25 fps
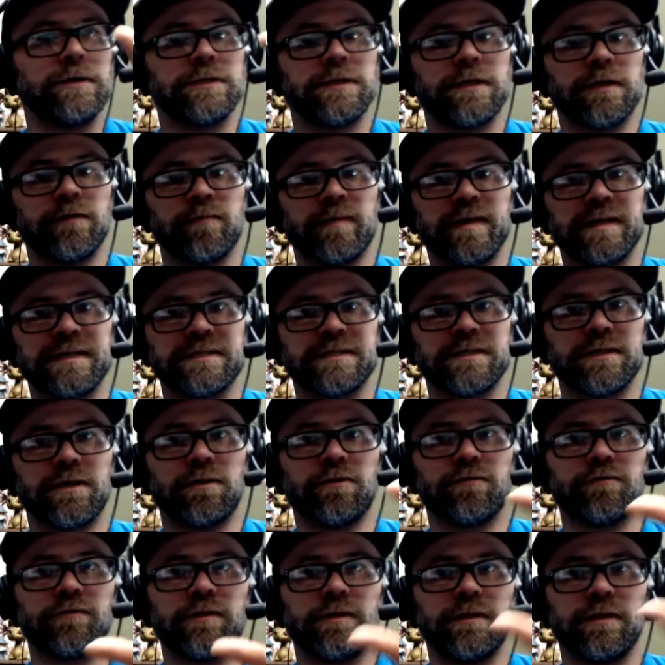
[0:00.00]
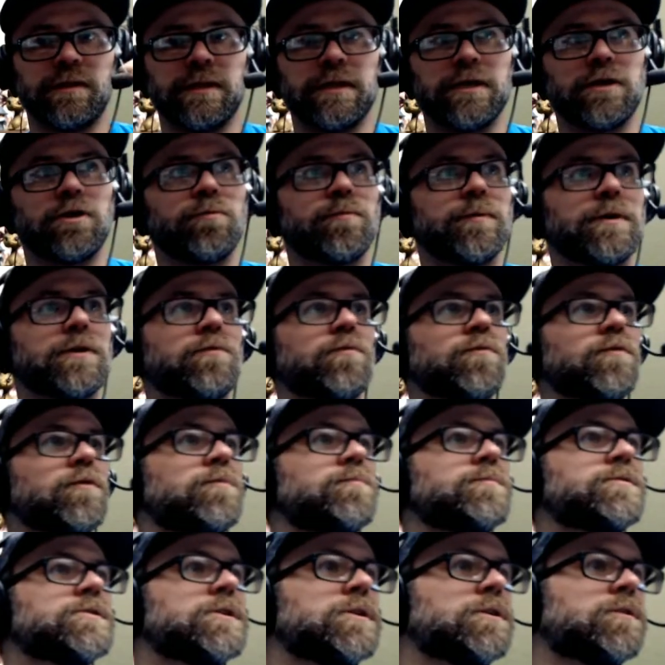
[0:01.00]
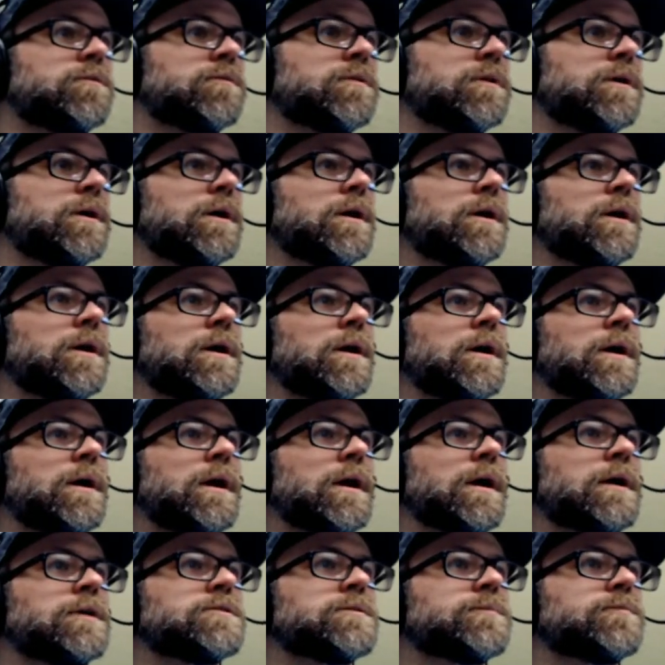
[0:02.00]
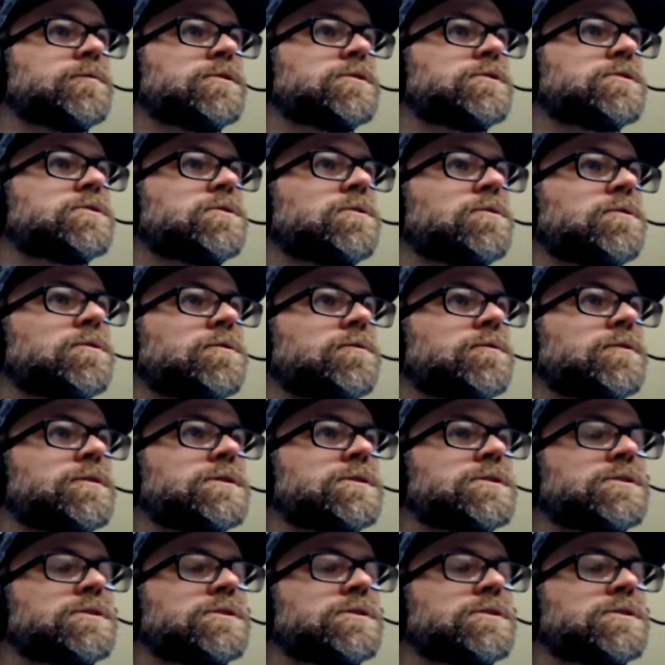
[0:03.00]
myself a little bit of room tone. So I'm going to solo this